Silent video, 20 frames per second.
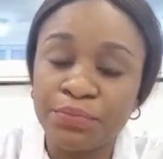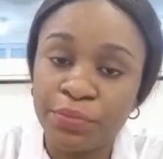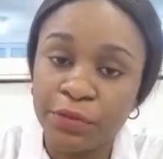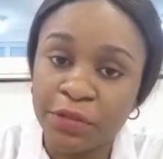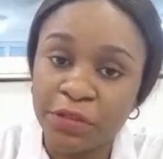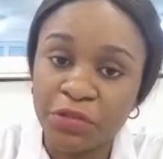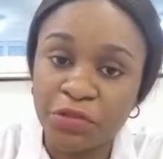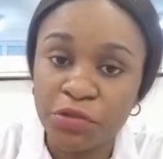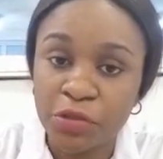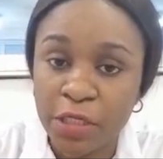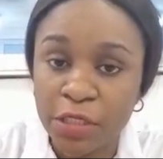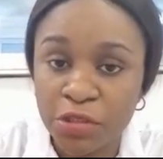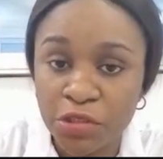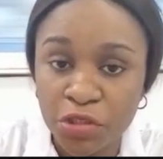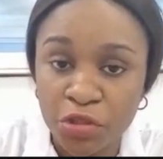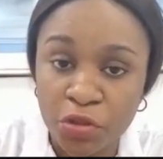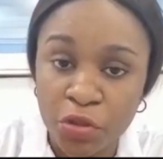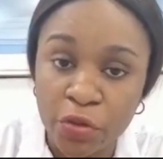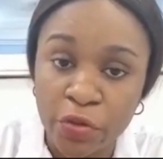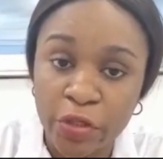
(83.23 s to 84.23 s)
please try to
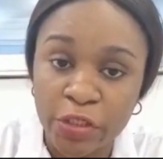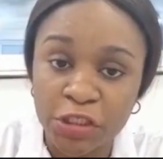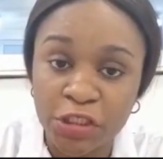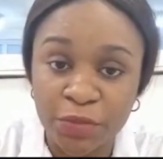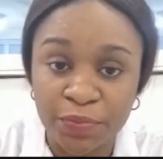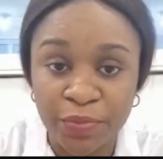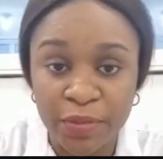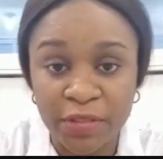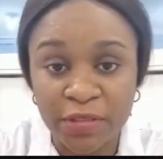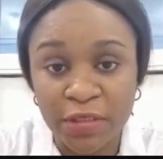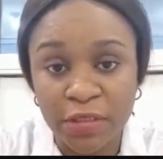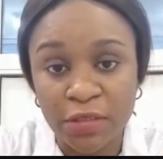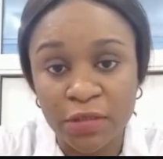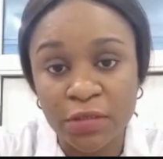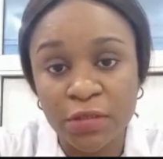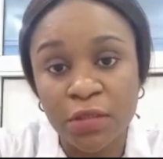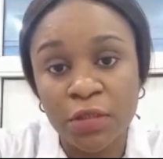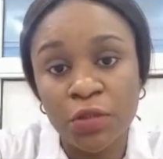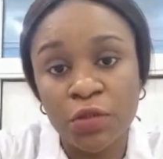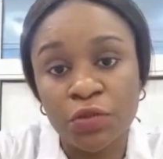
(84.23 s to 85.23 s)
encourage the patient
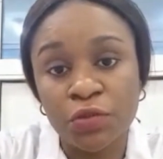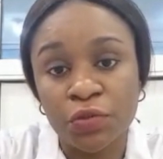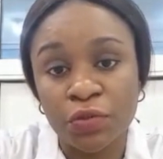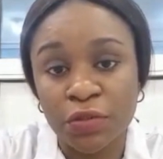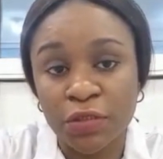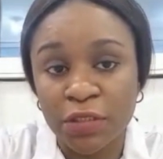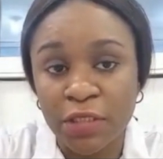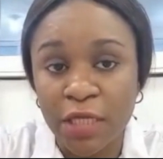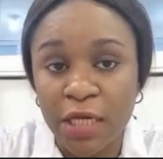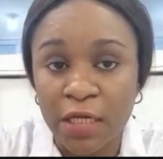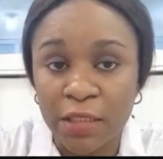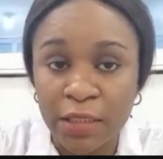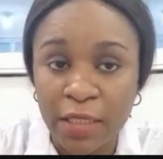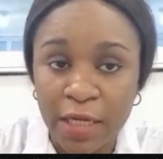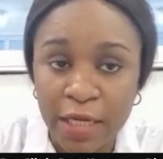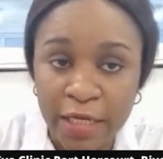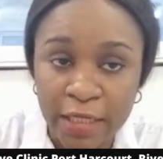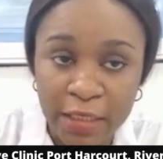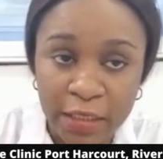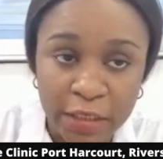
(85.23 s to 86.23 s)
to see an
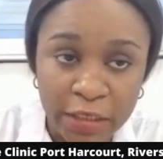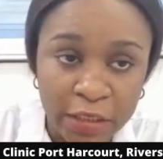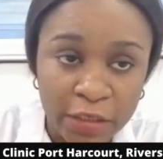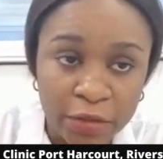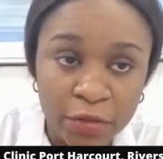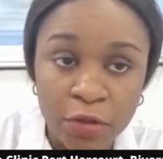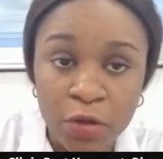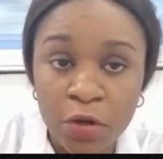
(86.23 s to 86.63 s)
eye clinic.